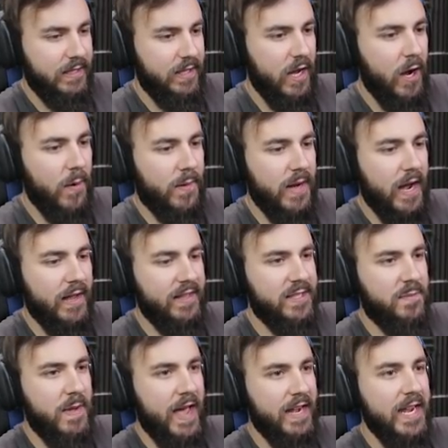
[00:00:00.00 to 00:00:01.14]
No, God, this
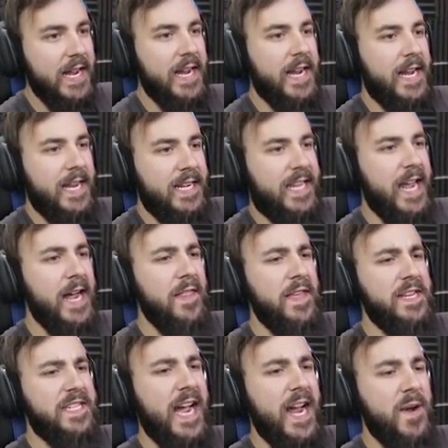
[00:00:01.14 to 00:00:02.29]
is bad. Kill
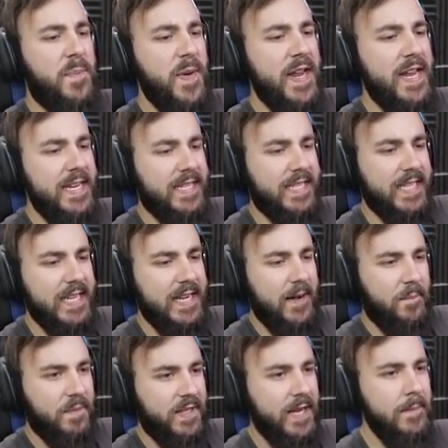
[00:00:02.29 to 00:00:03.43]
the giant bees!
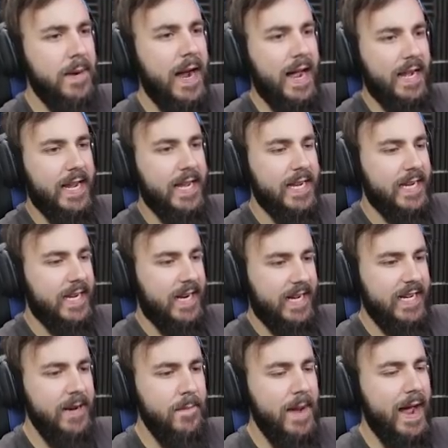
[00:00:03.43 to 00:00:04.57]
Come on!
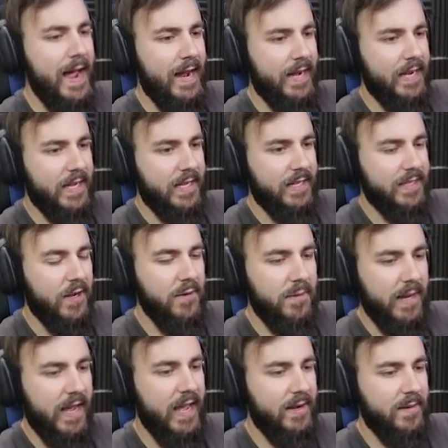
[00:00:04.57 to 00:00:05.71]
Come on! Don't
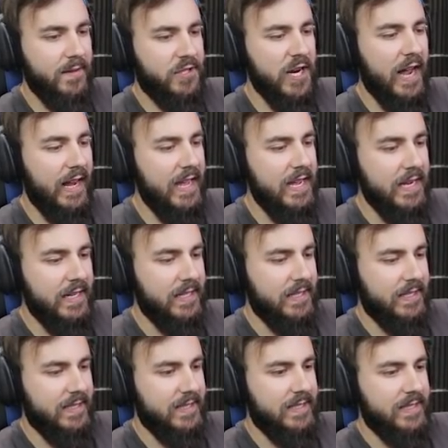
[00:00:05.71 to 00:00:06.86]
hit, Charlie!
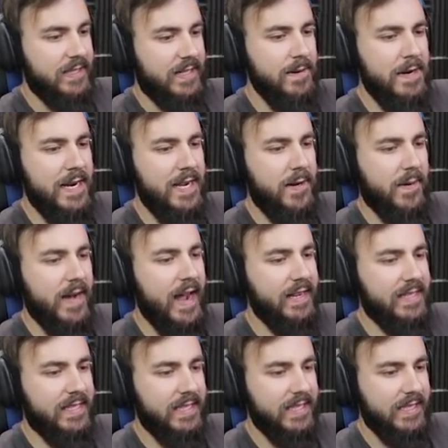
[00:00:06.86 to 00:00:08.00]
Come on, little
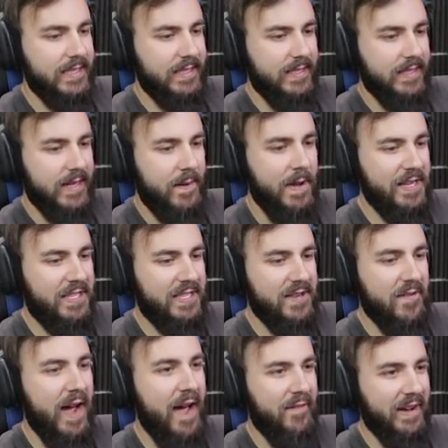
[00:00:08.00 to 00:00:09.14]
guys! I'm actually
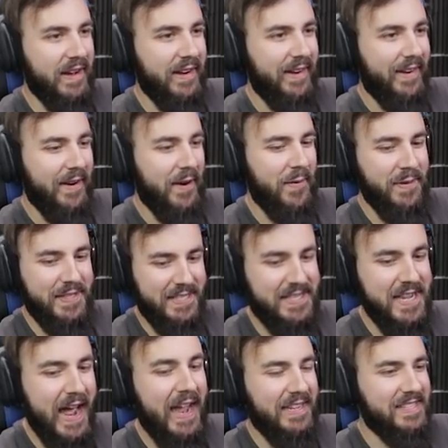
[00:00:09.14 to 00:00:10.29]
surviving. This is
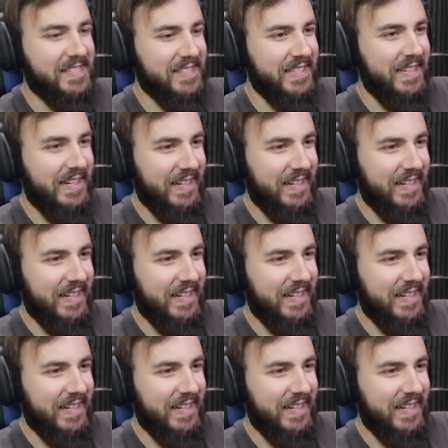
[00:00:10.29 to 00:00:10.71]
nice.